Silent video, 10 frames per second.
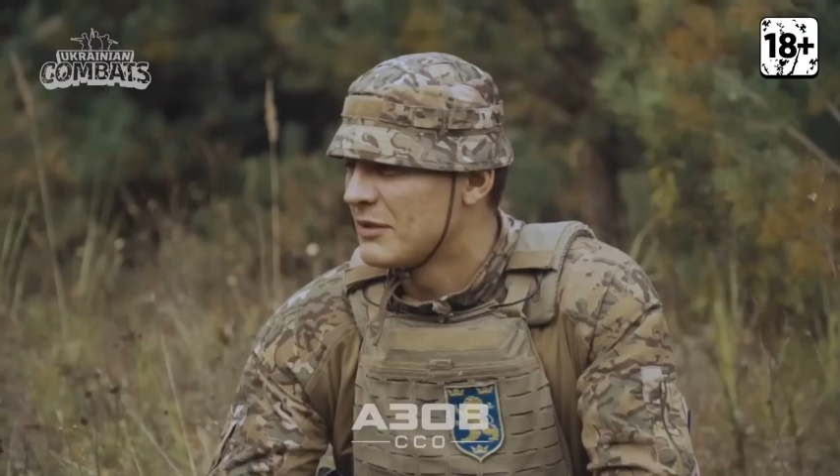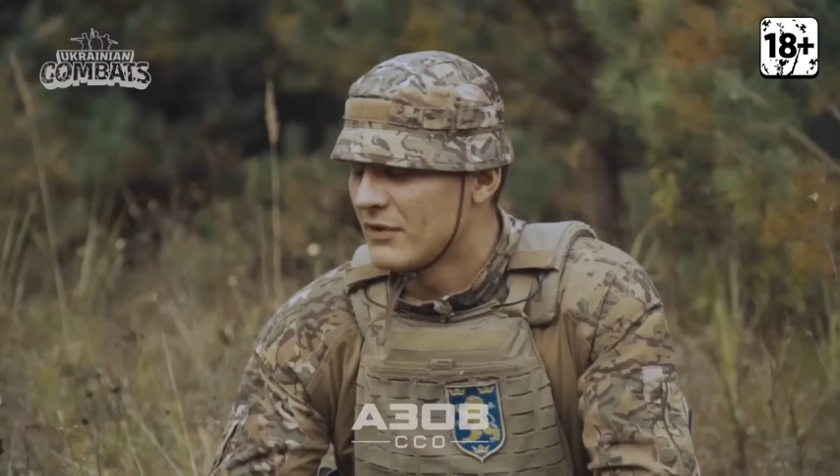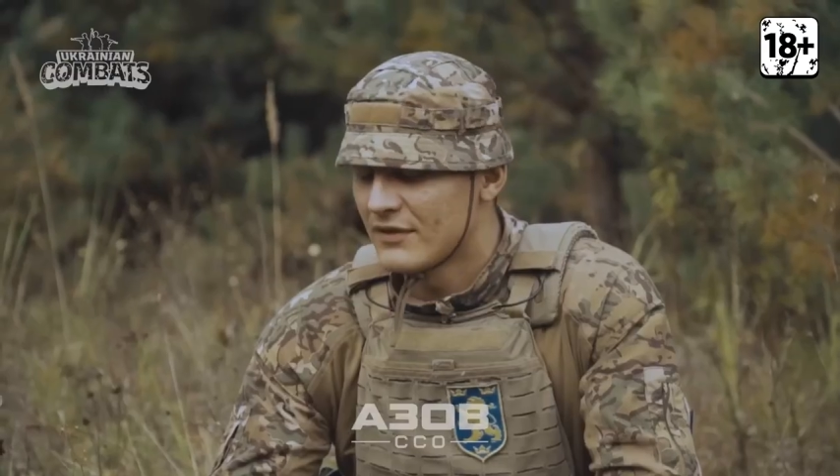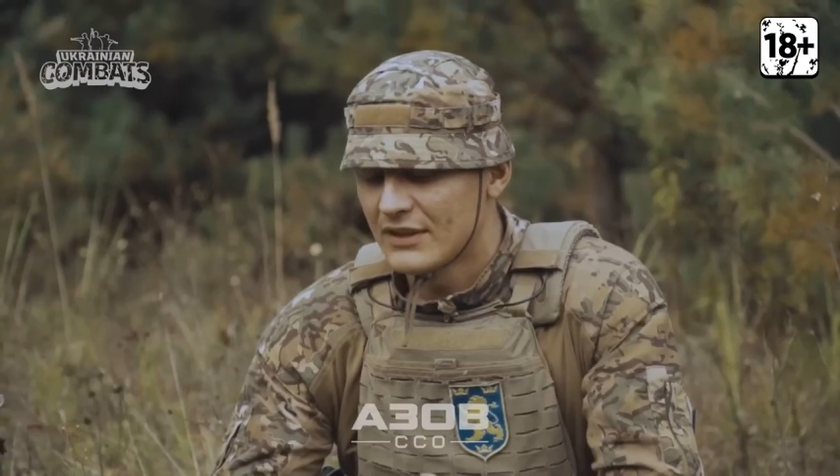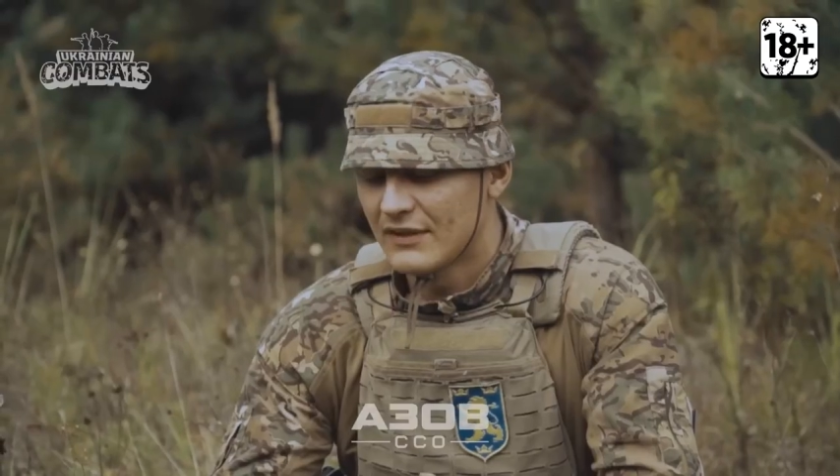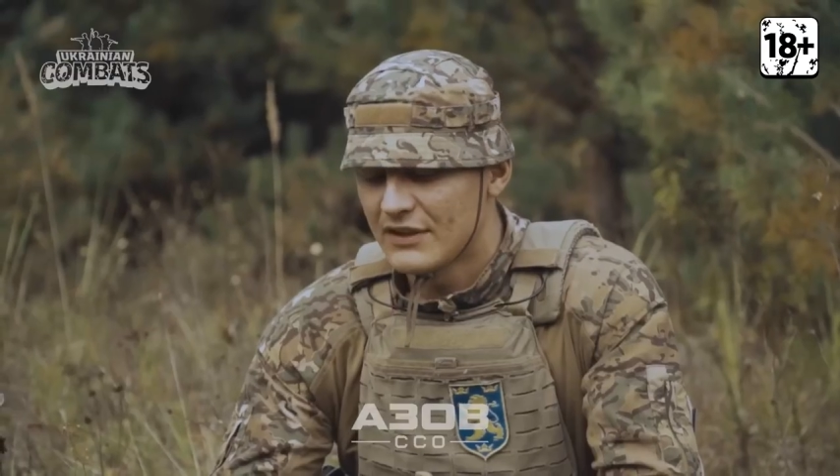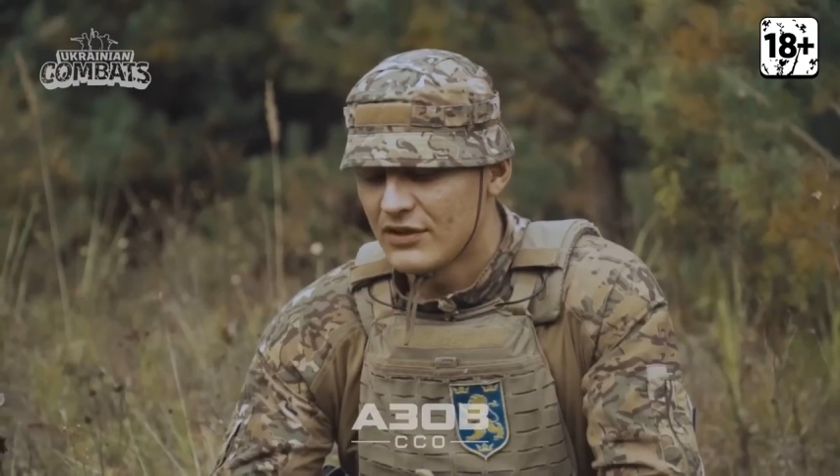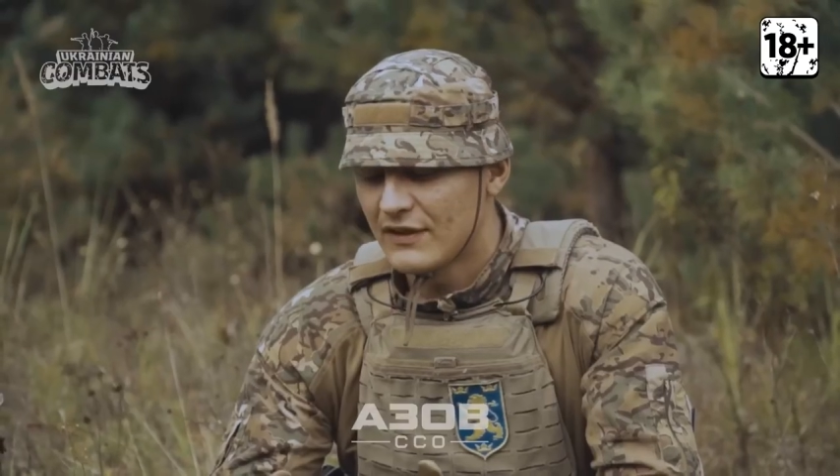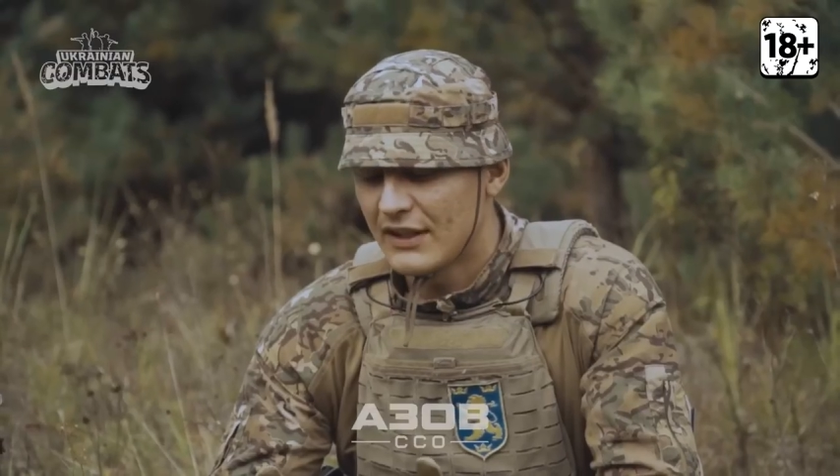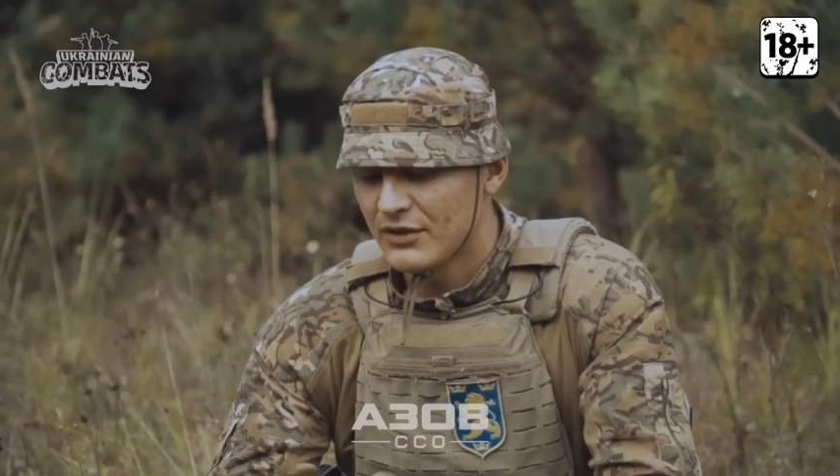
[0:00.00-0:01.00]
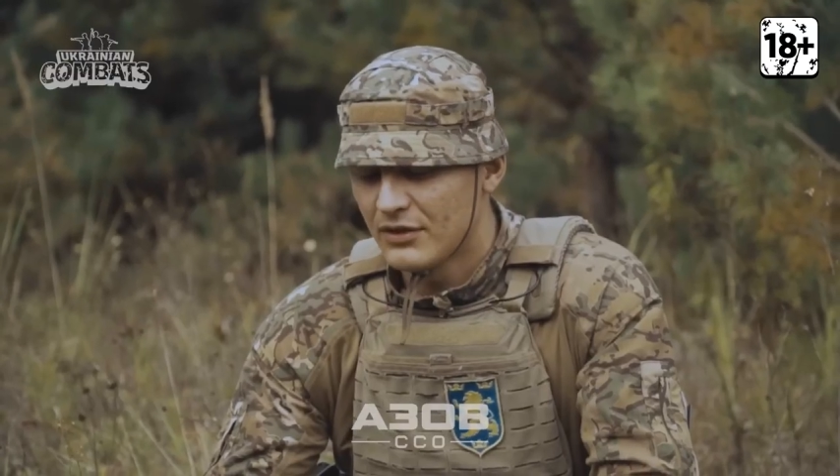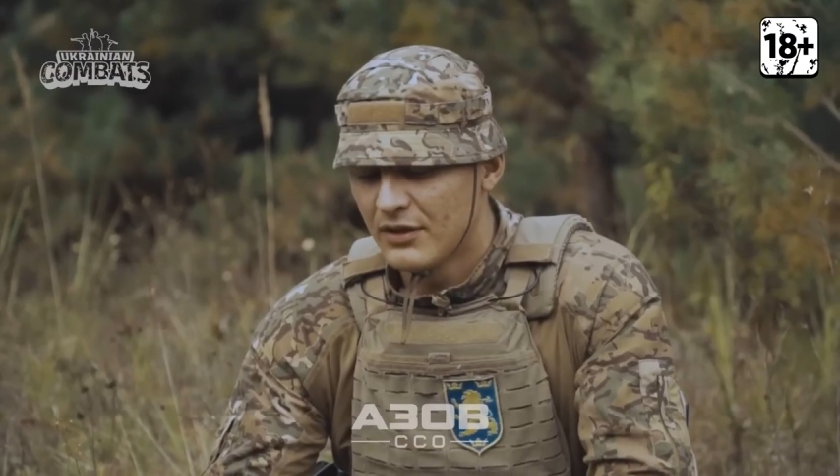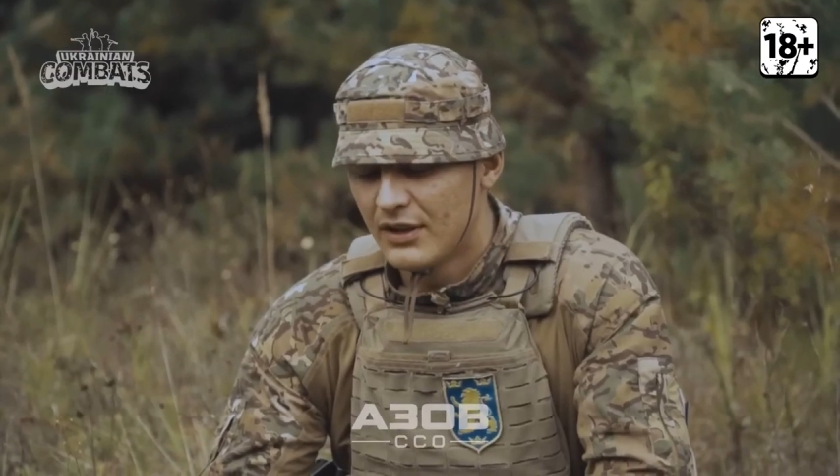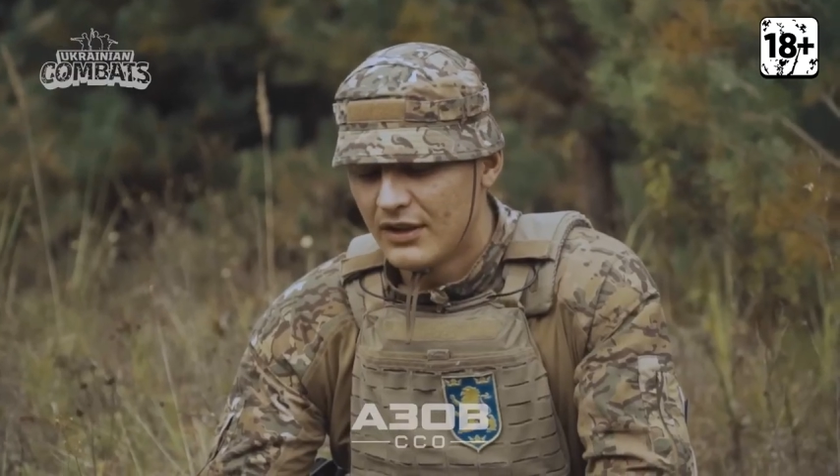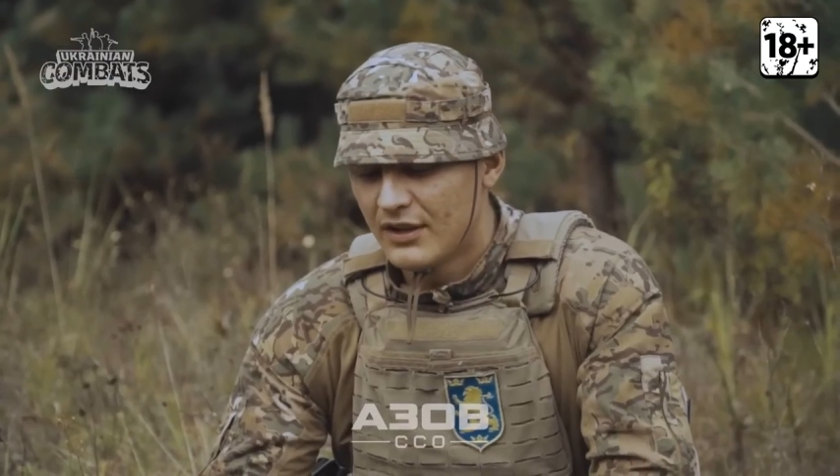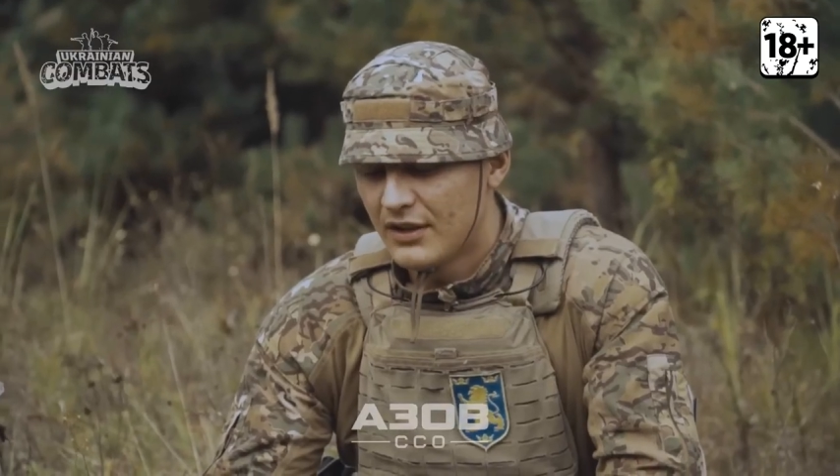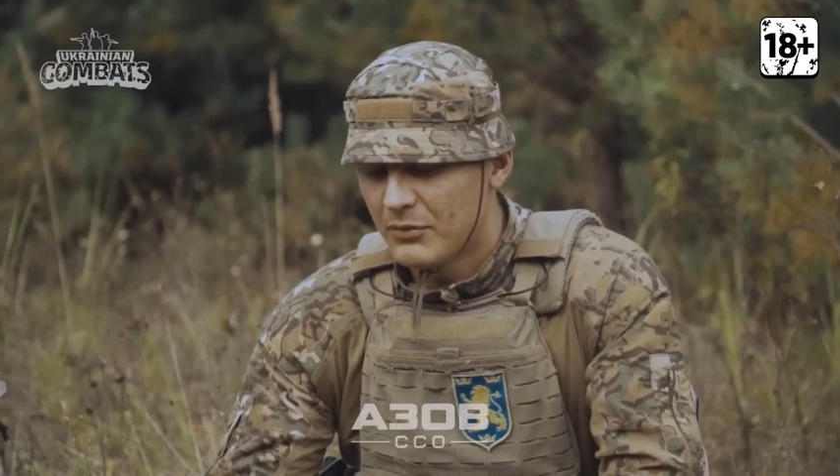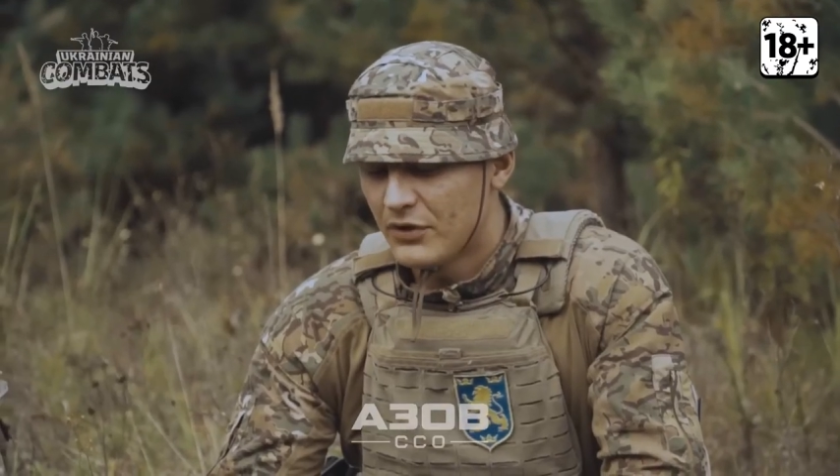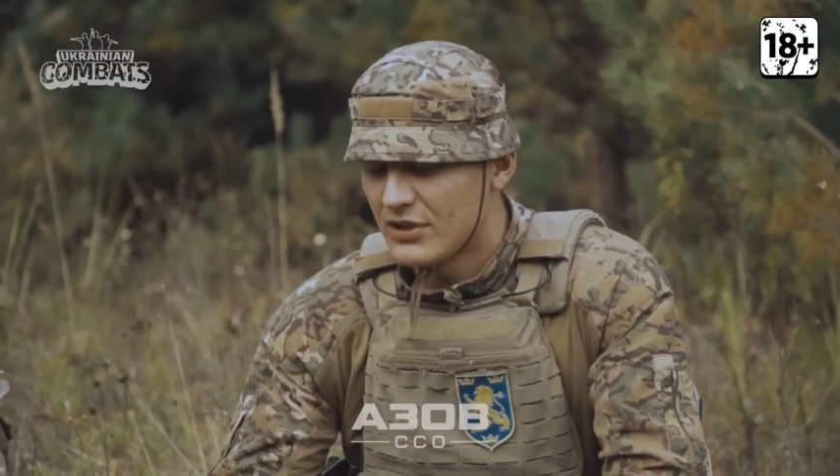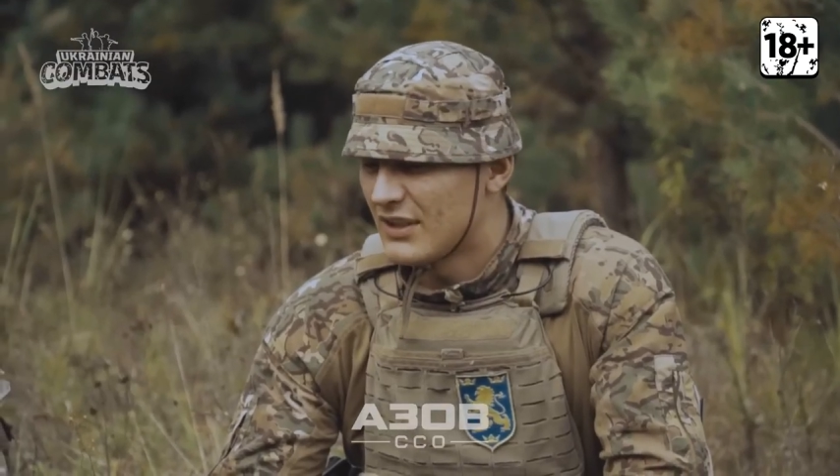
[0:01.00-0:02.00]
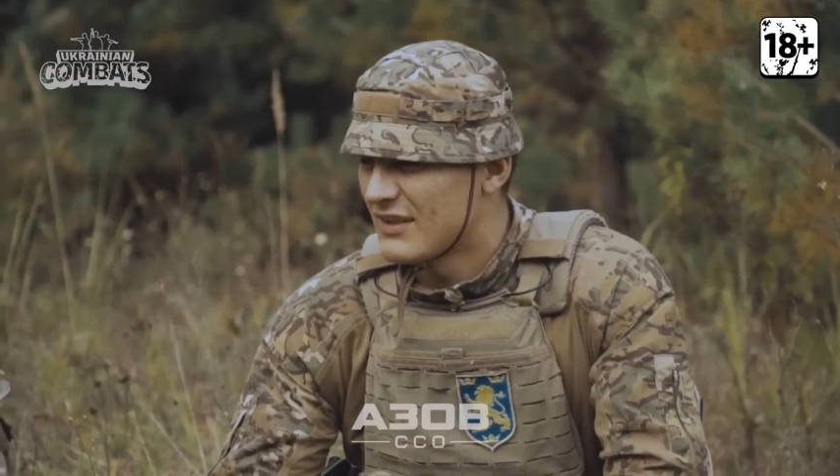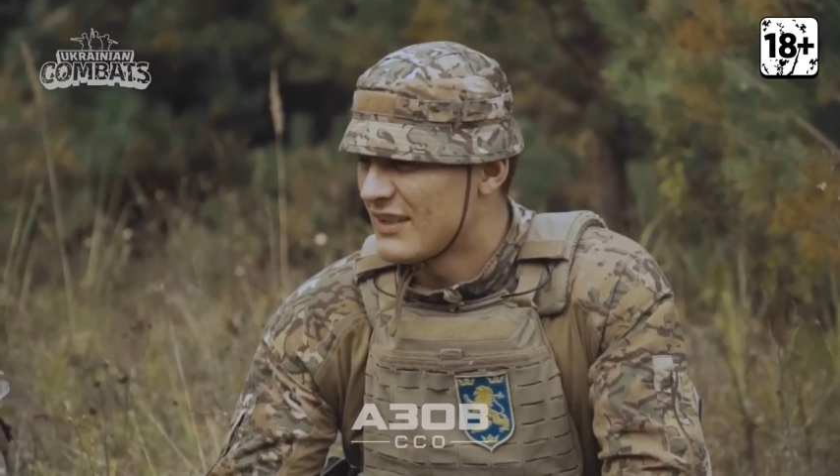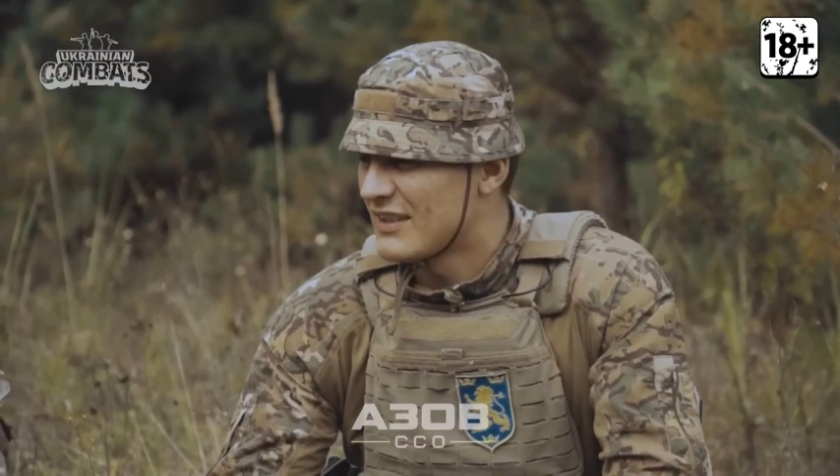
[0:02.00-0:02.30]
When all this crazy movement started on February